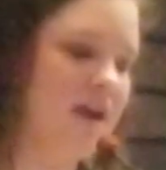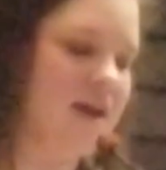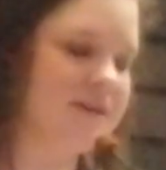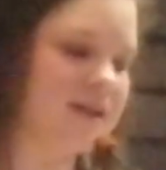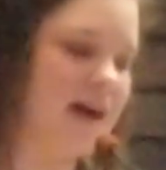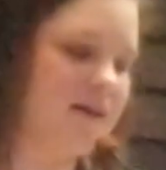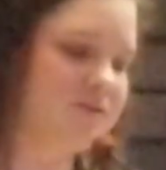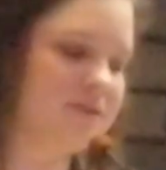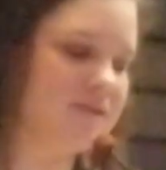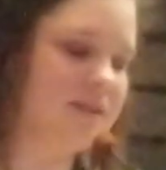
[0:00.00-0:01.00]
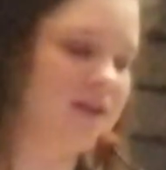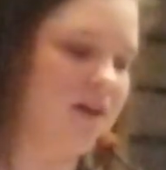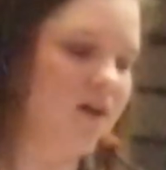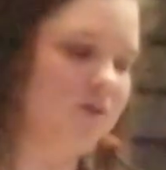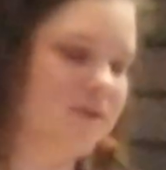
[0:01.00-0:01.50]
His house
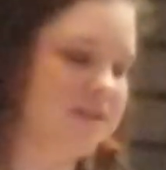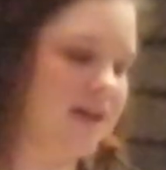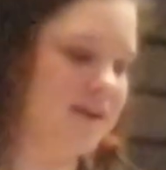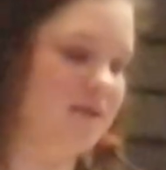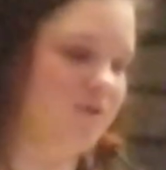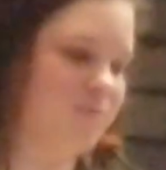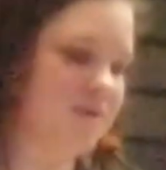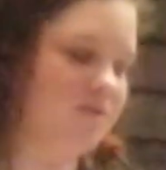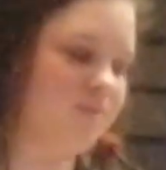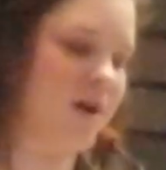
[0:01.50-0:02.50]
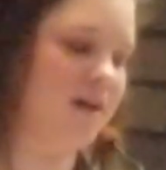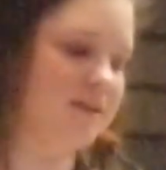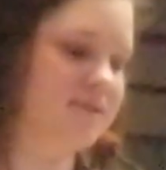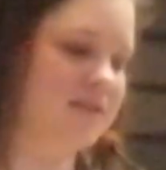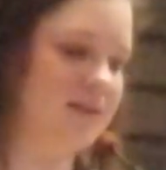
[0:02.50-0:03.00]
always had an open-door
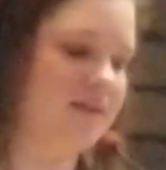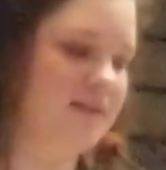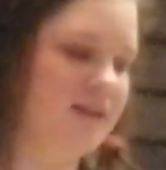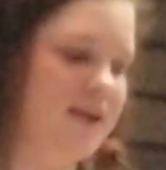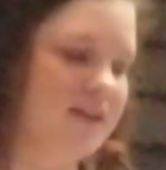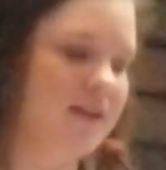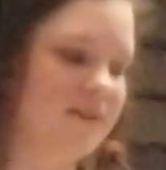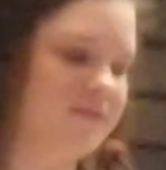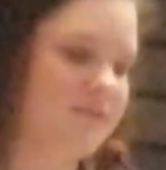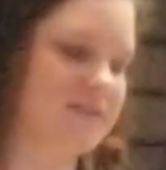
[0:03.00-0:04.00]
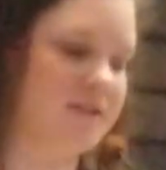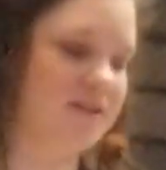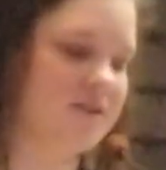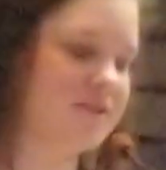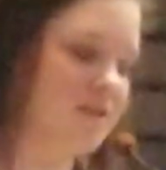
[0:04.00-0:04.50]
policy. He loved
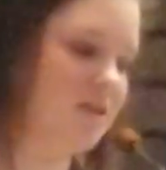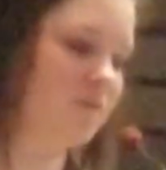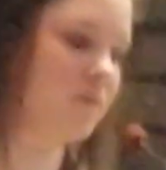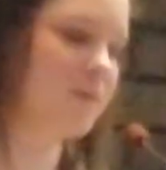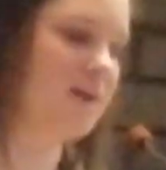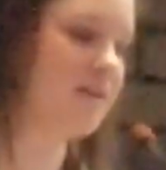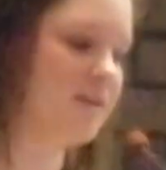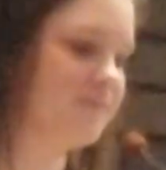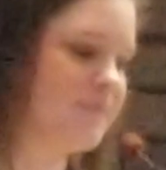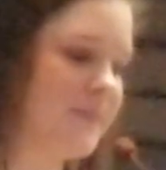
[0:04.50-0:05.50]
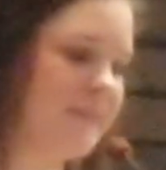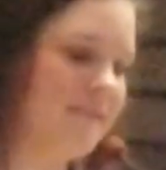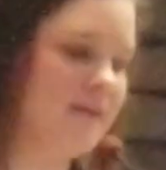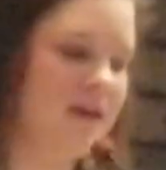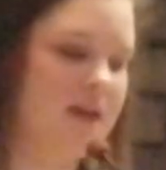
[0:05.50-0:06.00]
visitors and all were welcome.
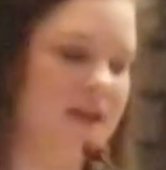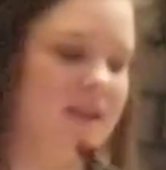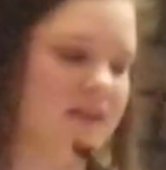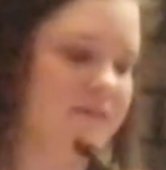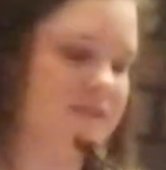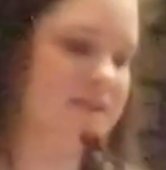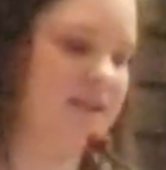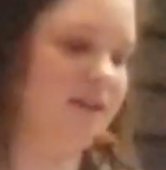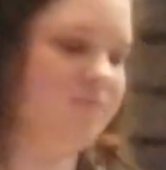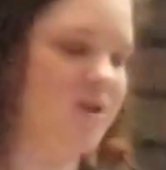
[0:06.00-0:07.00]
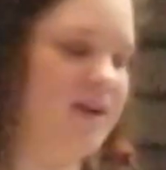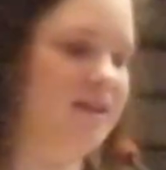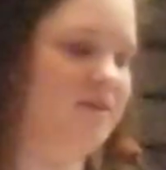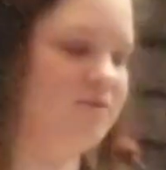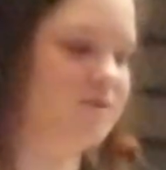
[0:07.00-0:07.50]
He loved to celebrate
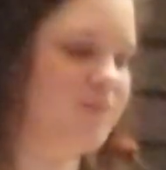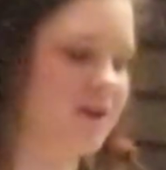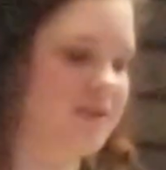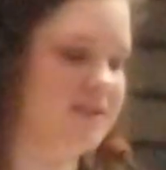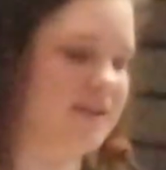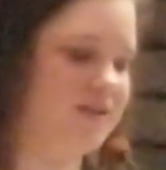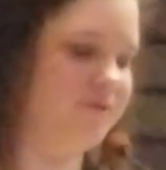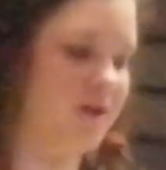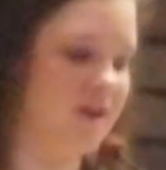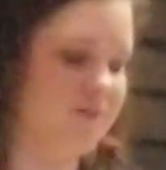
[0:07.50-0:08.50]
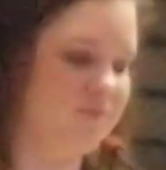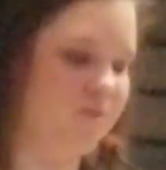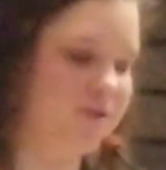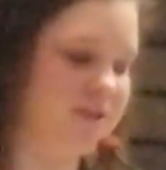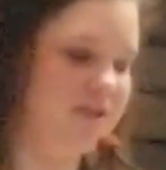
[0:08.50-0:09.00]
and host parties at the
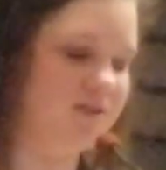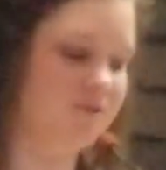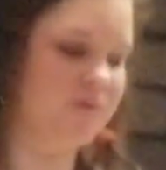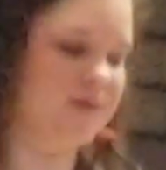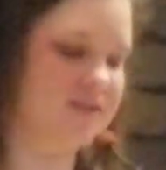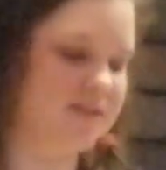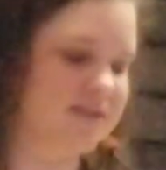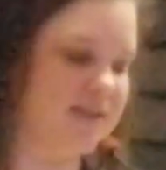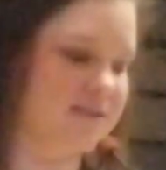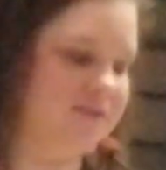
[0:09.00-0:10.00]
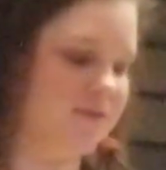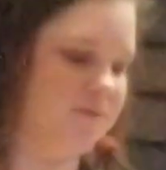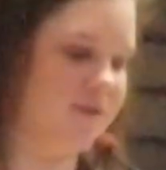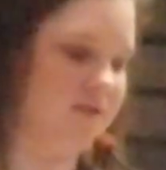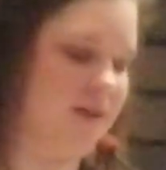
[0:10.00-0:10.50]
farm, which he knew would be successful
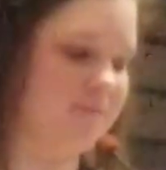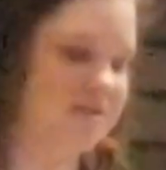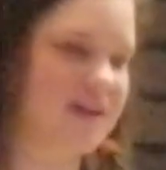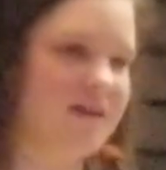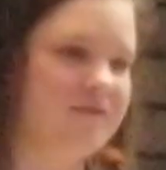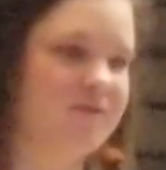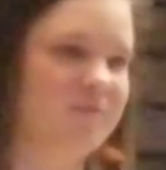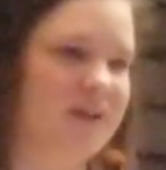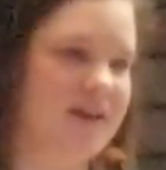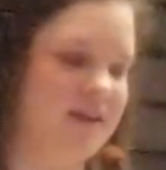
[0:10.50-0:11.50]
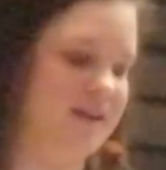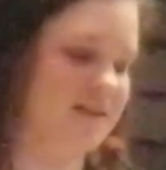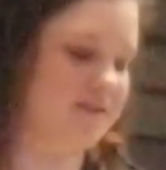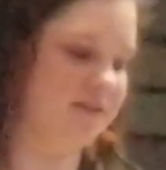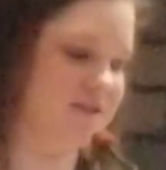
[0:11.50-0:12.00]
with Grandma's careful planning
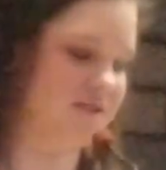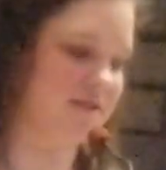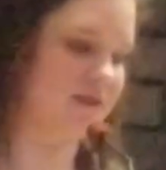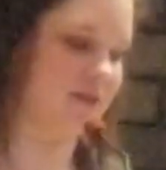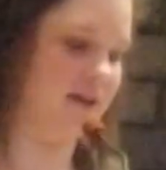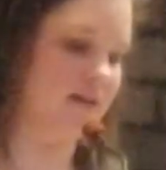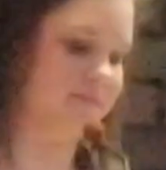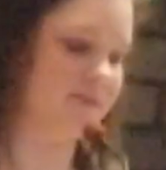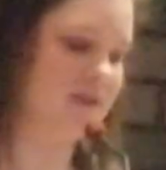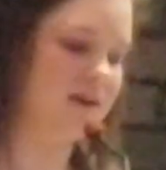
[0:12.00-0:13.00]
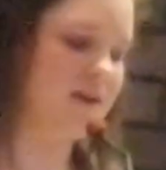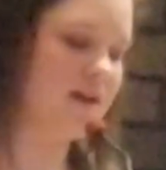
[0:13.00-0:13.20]
and delicious cooking.